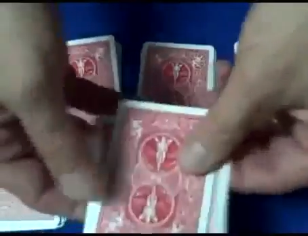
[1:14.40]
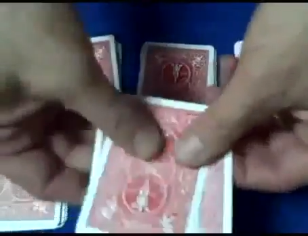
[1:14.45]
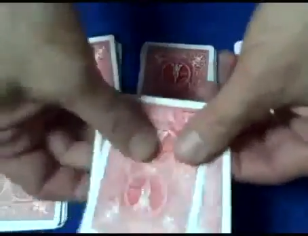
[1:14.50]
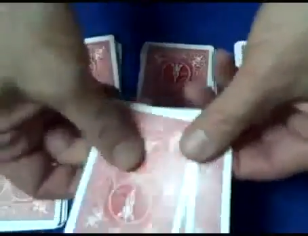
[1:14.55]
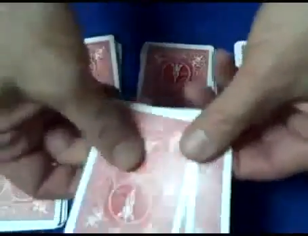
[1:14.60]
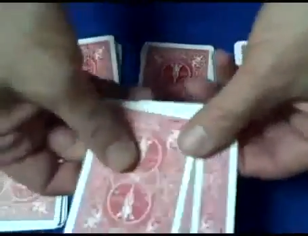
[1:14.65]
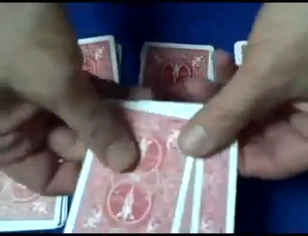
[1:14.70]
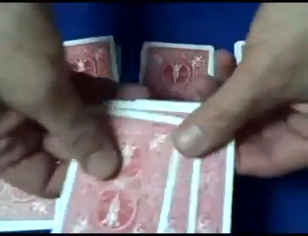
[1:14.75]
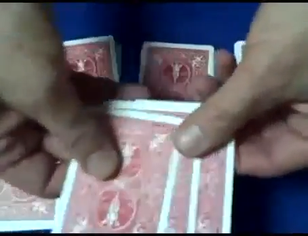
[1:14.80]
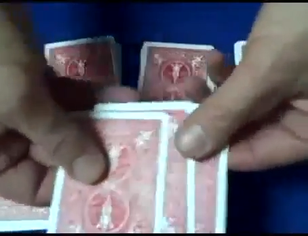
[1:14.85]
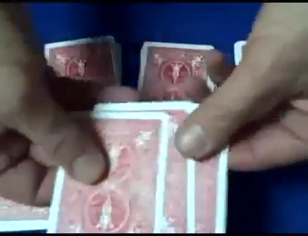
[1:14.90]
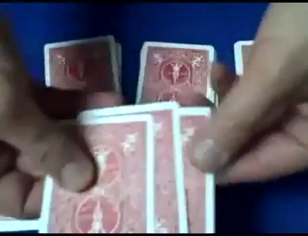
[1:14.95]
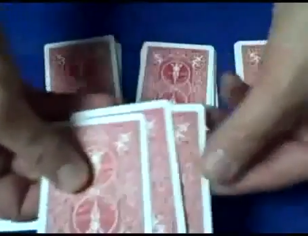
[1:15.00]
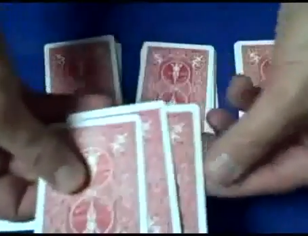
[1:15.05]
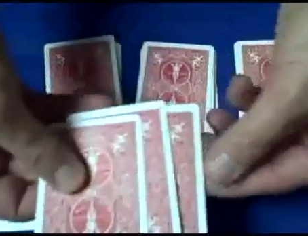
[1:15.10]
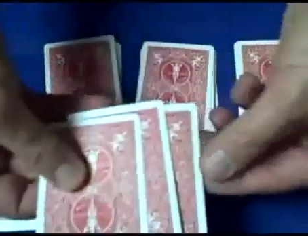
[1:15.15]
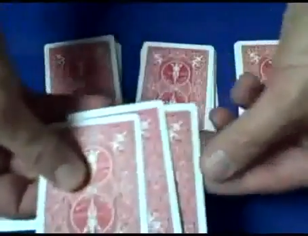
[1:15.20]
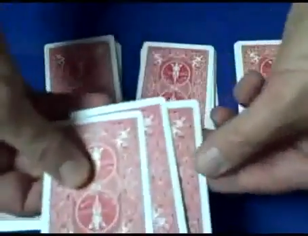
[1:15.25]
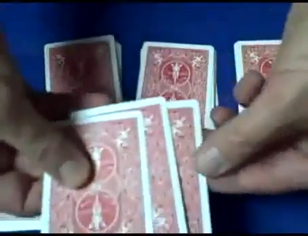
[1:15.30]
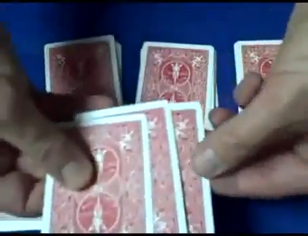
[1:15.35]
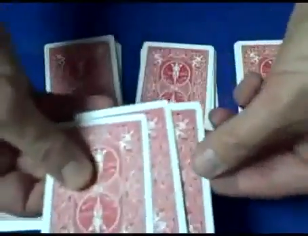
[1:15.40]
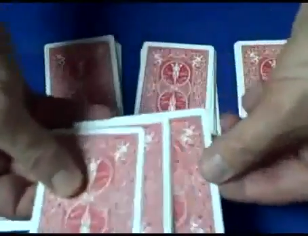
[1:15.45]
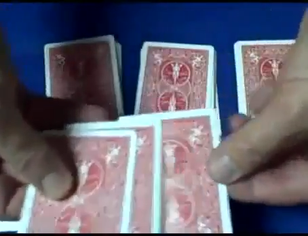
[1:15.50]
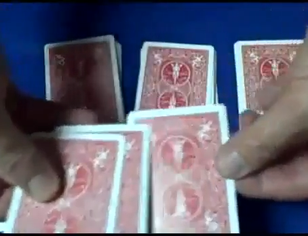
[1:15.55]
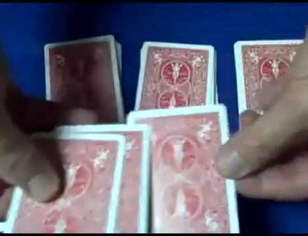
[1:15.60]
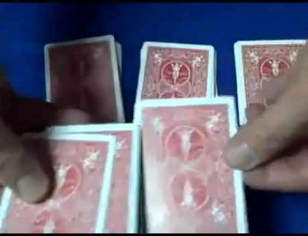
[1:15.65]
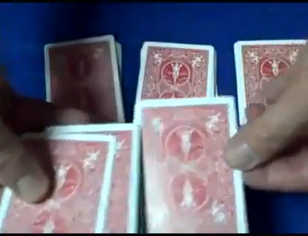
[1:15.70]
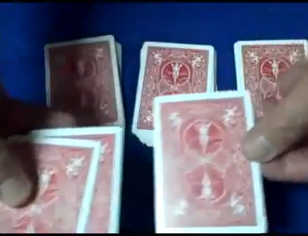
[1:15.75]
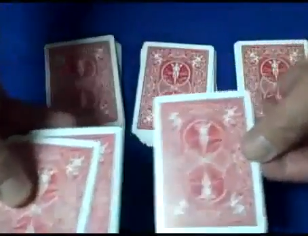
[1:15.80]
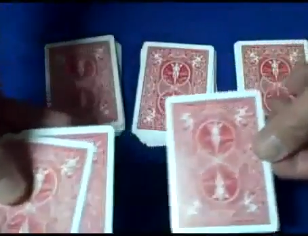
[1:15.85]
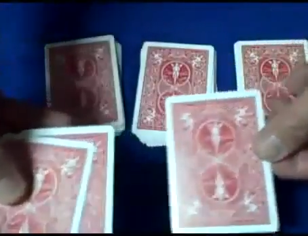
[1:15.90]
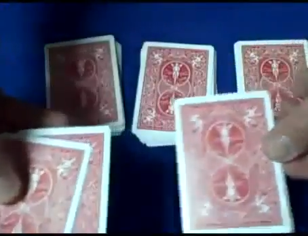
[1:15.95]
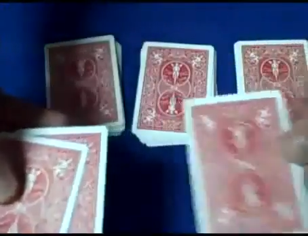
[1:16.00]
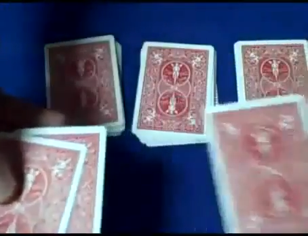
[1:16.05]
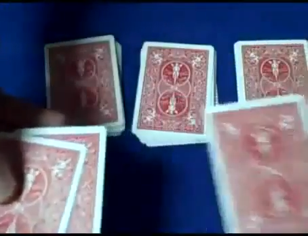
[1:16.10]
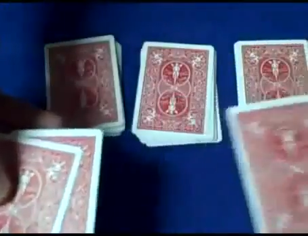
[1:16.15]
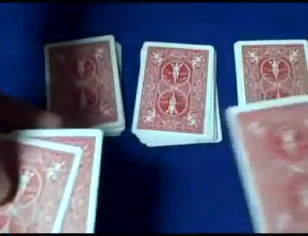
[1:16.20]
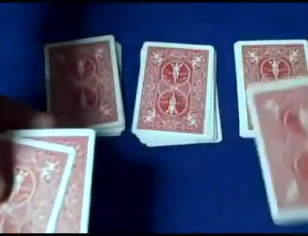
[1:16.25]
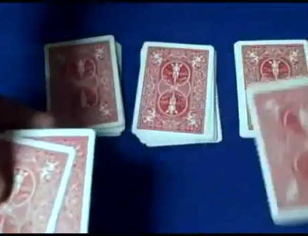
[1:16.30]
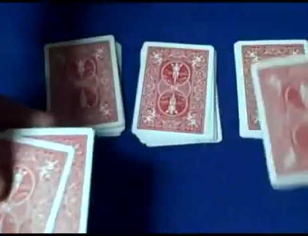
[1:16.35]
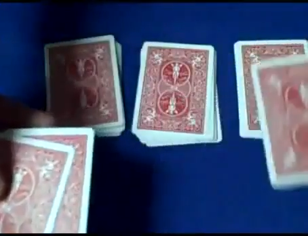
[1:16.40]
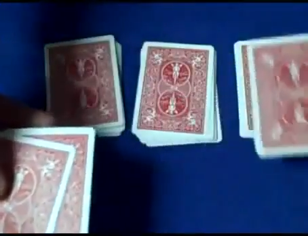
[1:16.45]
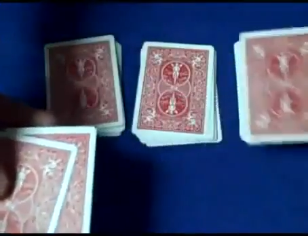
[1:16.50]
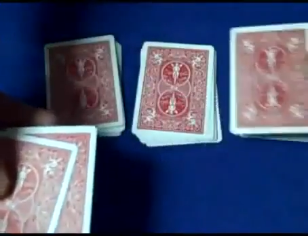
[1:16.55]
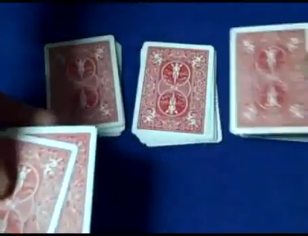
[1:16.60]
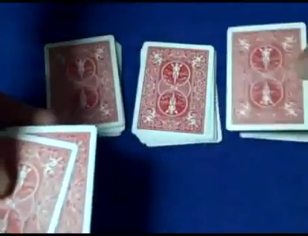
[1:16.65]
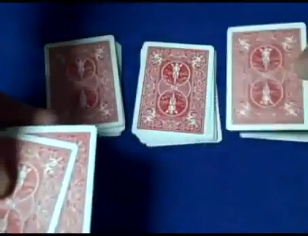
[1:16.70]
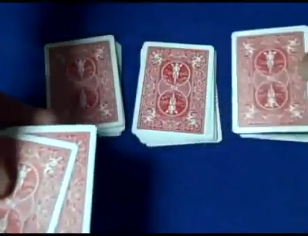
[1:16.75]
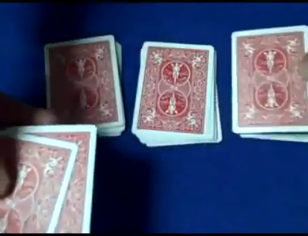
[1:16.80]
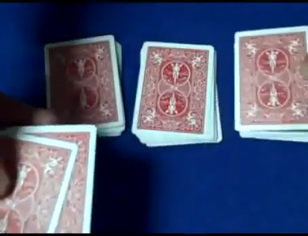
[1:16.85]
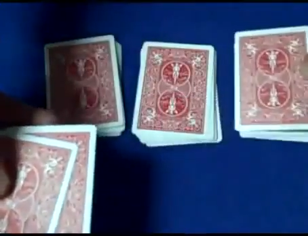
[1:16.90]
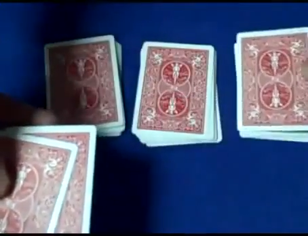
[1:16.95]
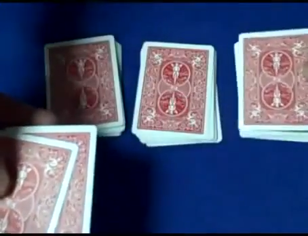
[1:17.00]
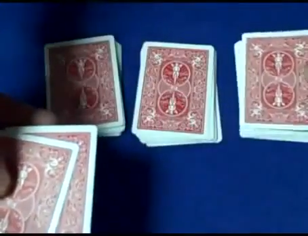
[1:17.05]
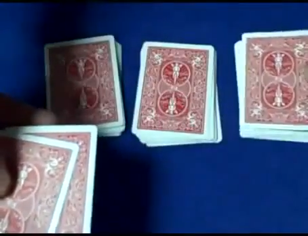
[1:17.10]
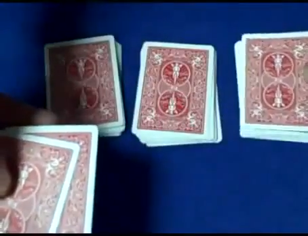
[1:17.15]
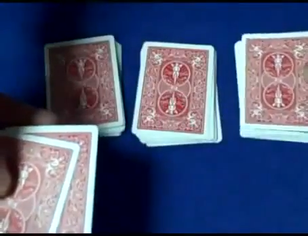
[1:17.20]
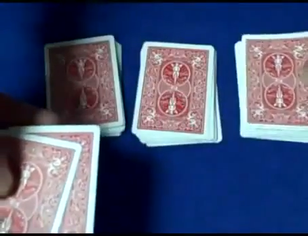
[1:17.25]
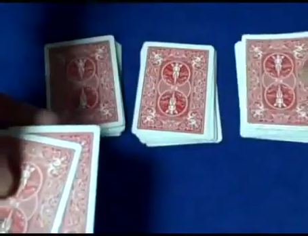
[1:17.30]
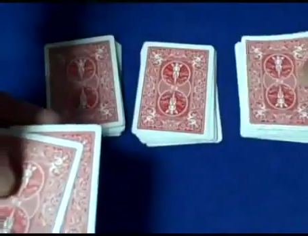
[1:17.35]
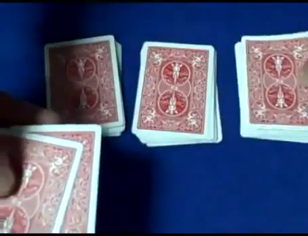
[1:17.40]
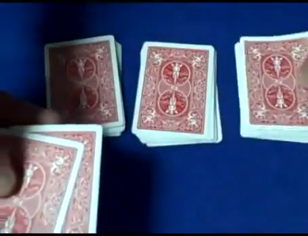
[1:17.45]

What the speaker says: [unreadable: no face in view]